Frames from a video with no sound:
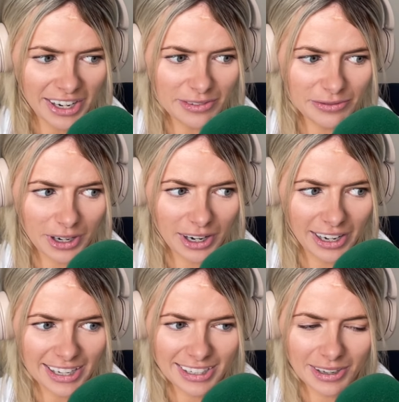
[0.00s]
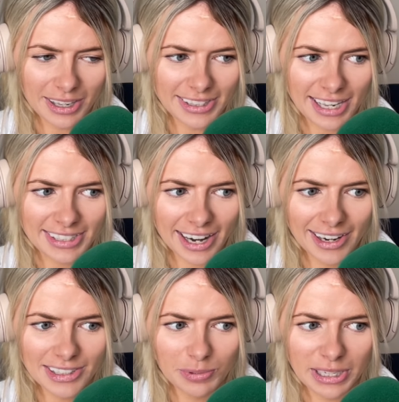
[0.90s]
kind of like it's
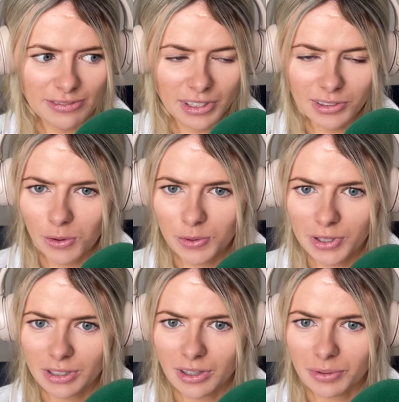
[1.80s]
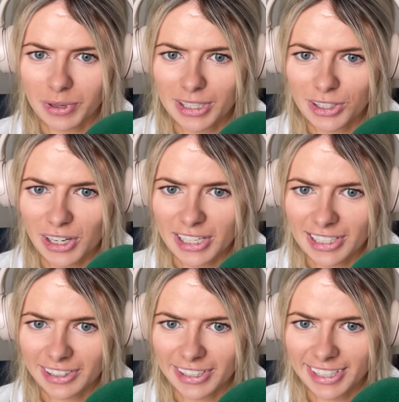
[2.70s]
hard to believe that the owners are being
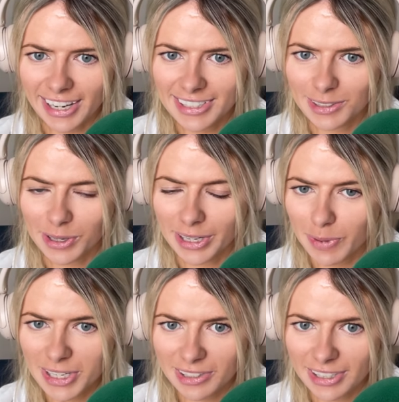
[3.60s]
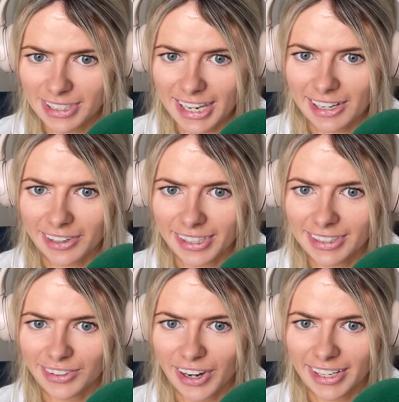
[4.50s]
treated like that, you know, especially on a day
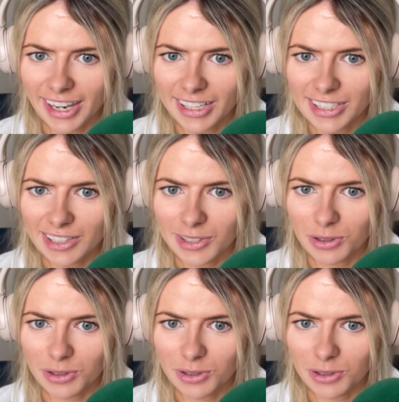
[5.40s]
like the Grand National.